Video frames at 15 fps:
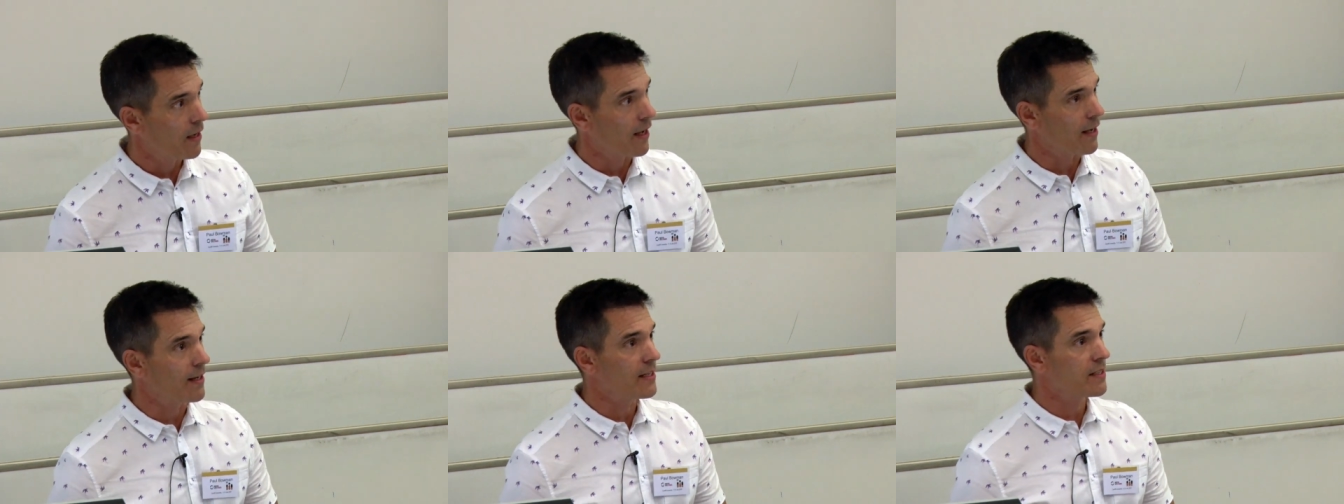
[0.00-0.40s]

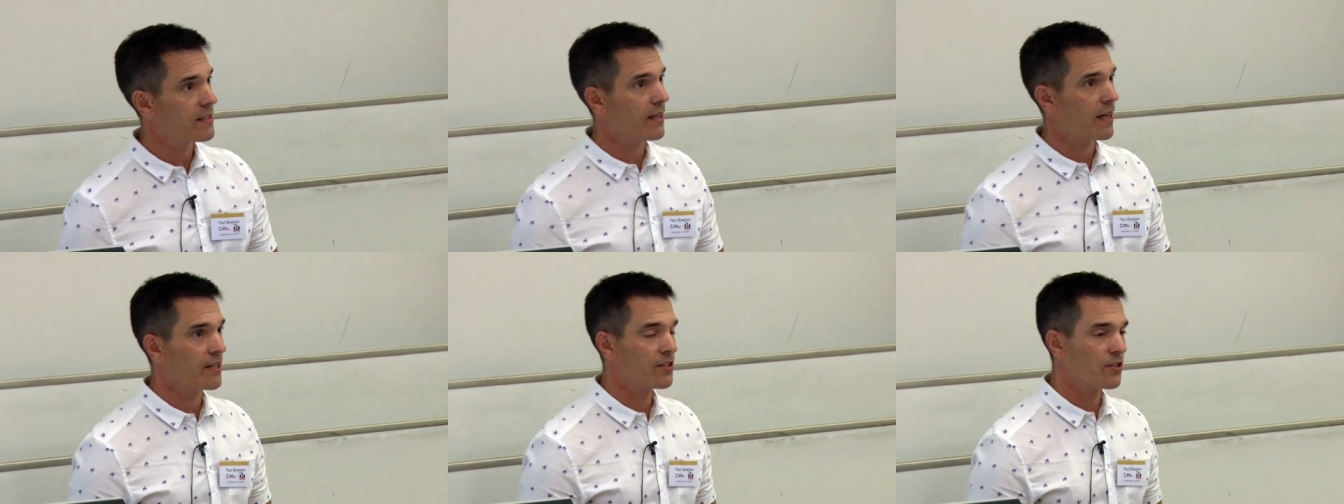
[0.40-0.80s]
At
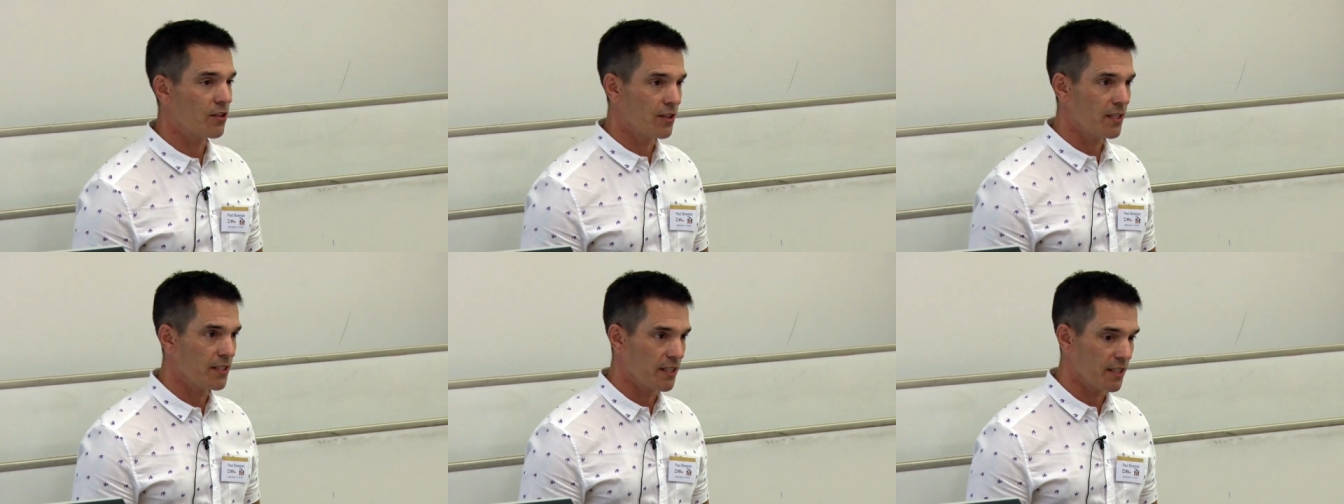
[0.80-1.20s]
least I
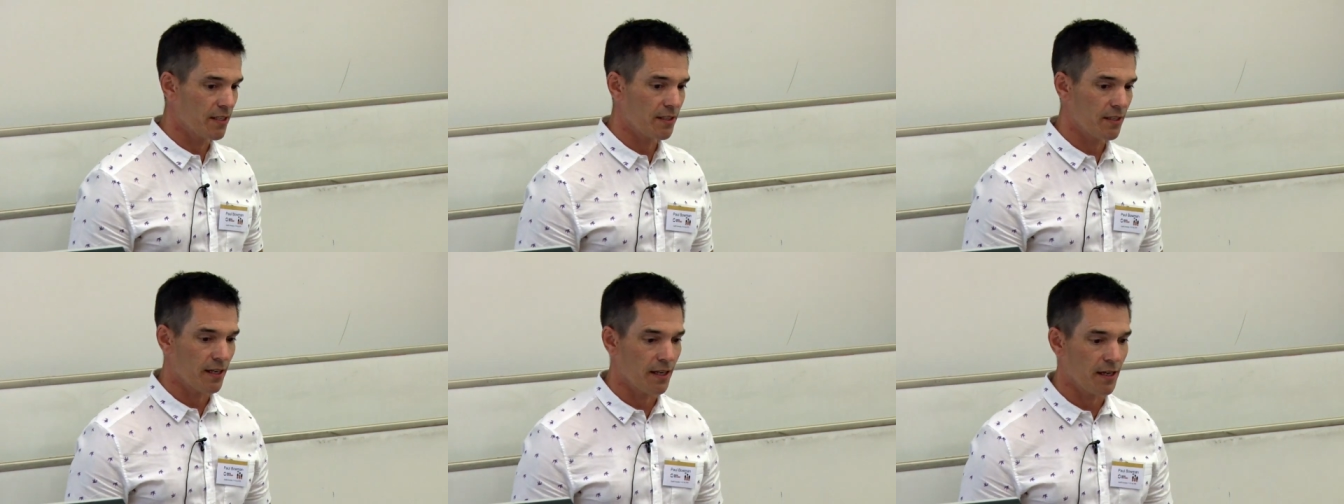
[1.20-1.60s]
certainly
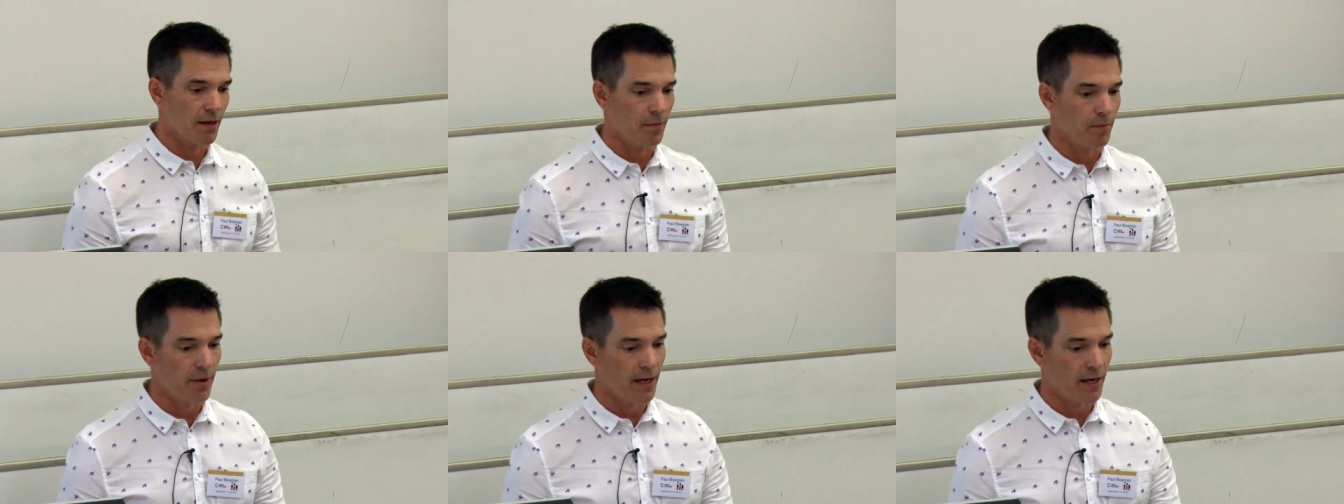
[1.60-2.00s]
did
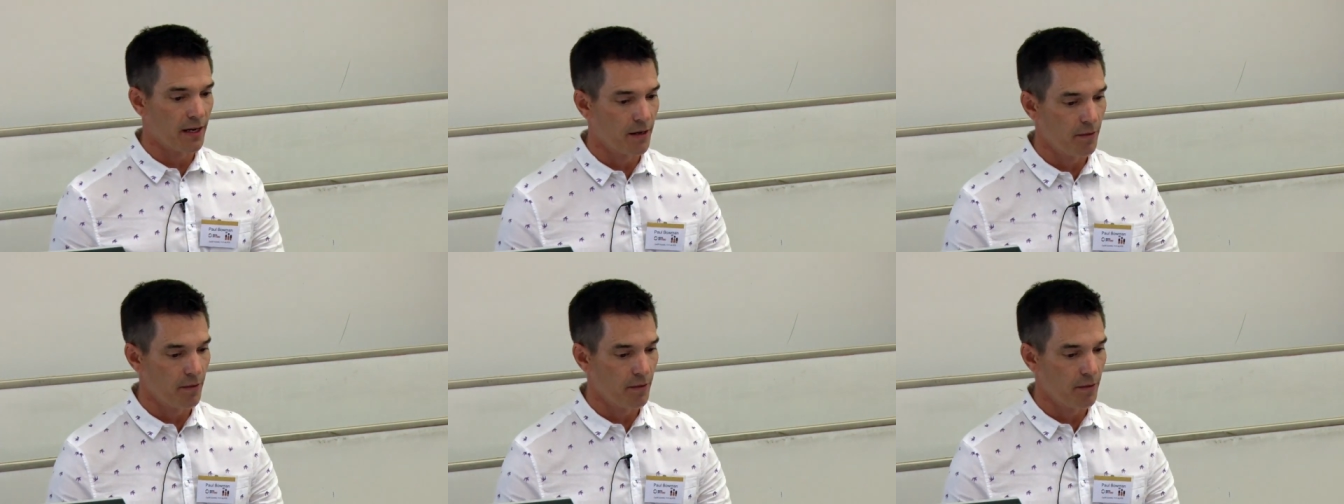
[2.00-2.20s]
uh, back,